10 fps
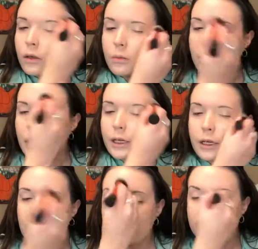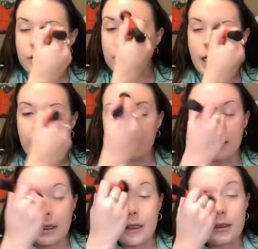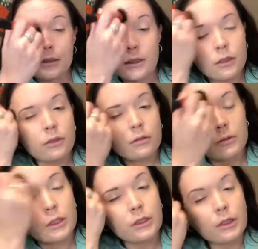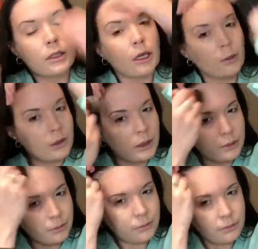But I just feel chatty today, so I'm just going to go with it.